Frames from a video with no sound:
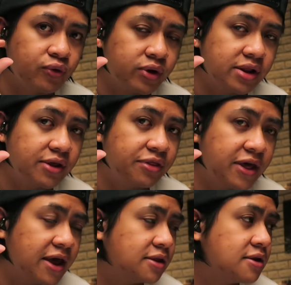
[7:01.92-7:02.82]
really
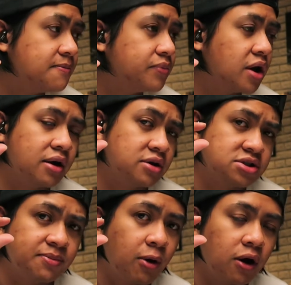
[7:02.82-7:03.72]
thin or
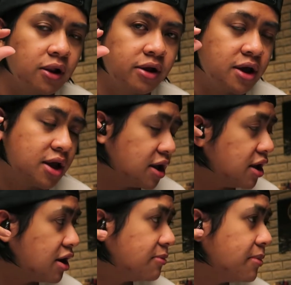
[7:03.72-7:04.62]
small
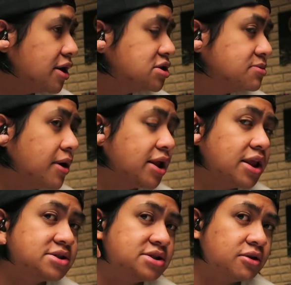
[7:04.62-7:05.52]
earbuds, but
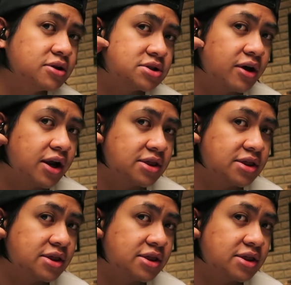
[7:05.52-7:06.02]
it still looks good.